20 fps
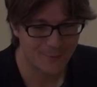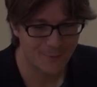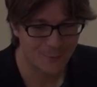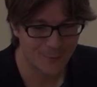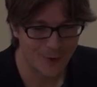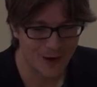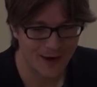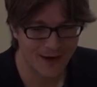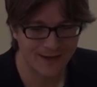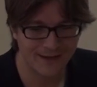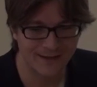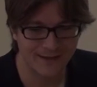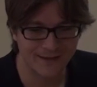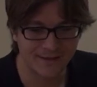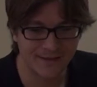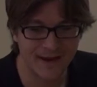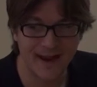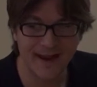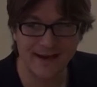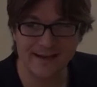y
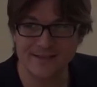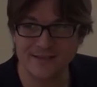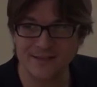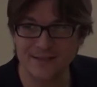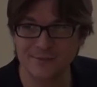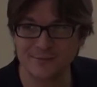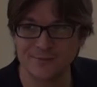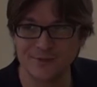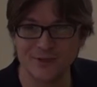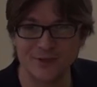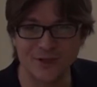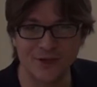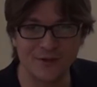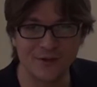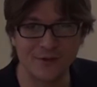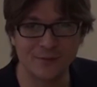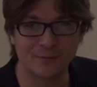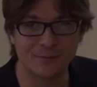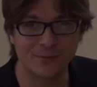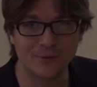and x, which are
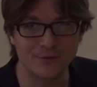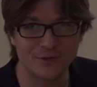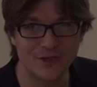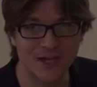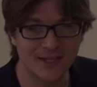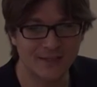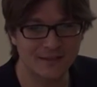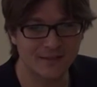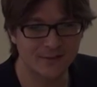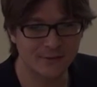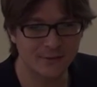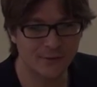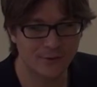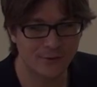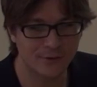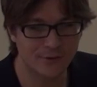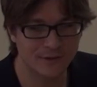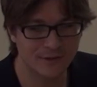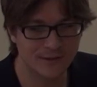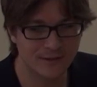the projected
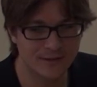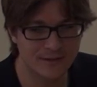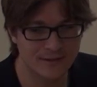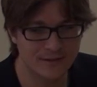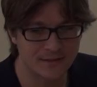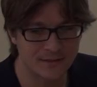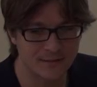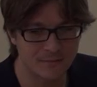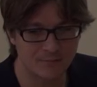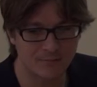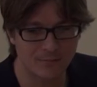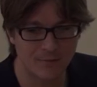coordinates.